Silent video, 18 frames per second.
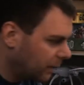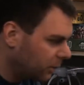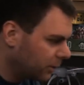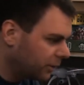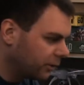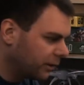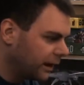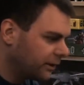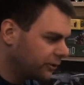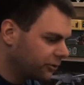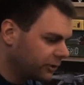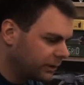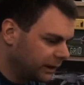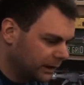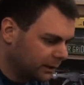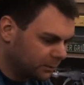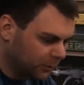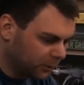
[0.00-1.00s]
I will
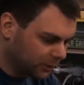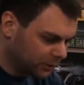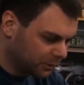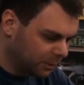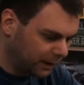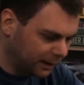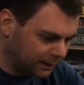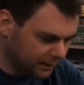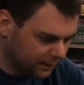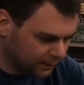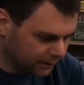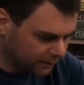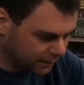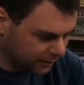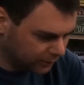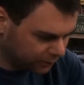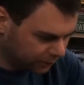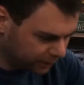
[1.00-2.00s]
gradually get more space
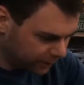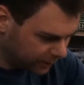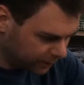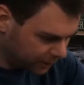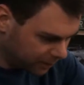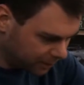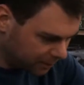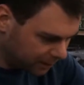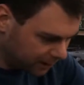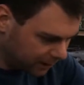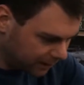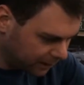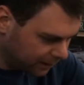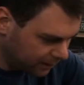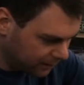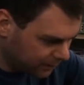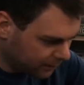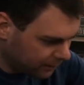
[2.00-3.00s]
as these joints are
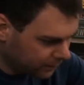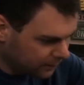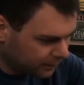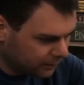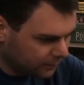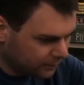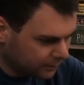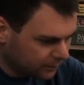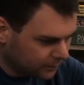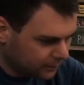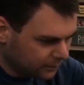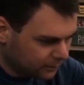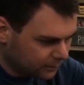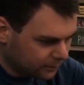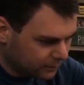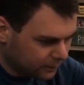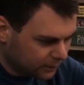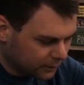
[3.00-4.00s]
completed.
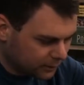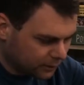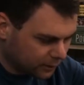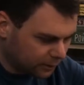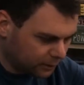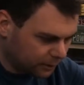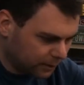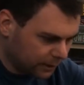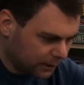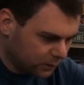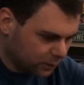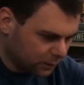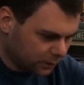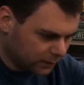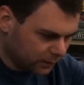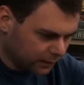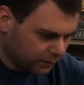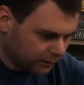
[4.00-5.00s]
So,
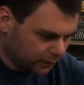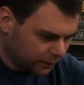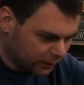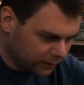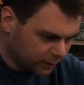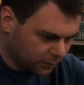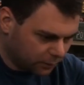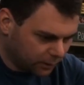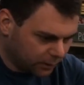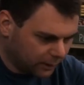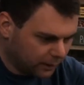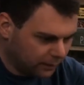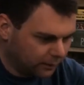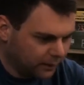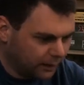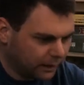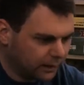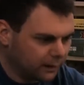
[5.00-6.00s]
this one's an interesting one
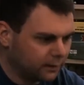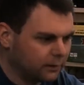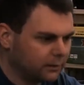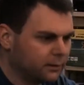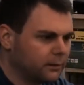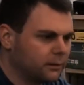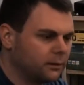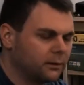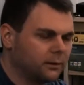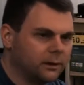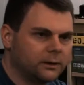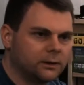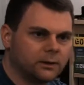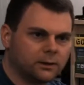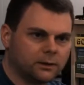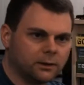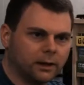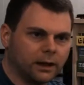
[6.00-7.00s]
in that
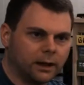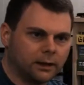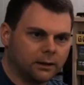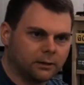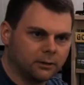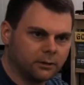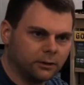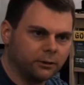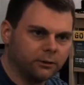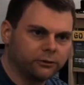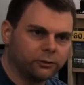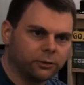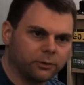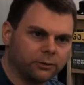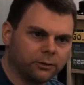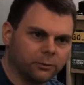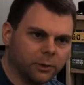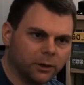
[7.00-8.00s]
this is not
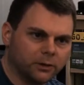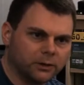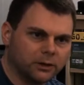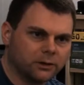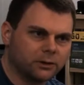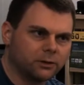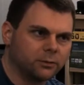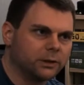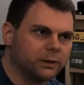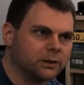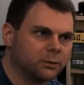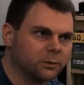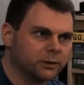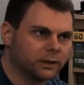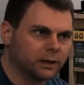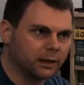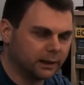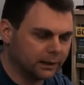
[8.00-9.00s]
usual for most instruments.
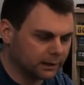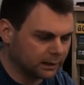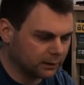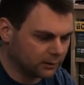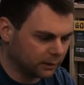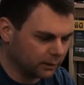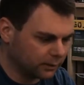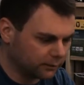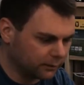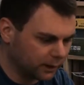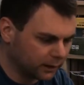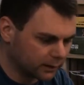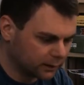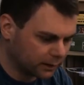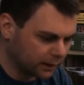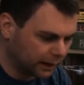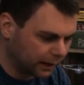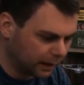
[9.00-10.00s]
It was not like this on the
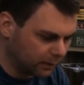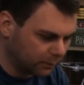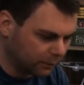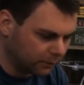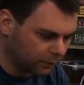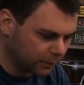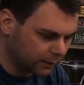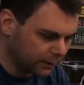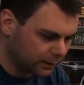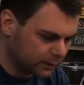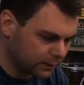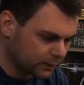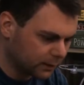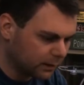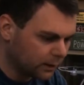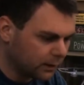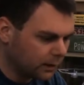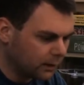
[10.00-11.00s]
Fox that I had before
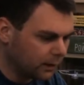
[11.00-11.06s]
this.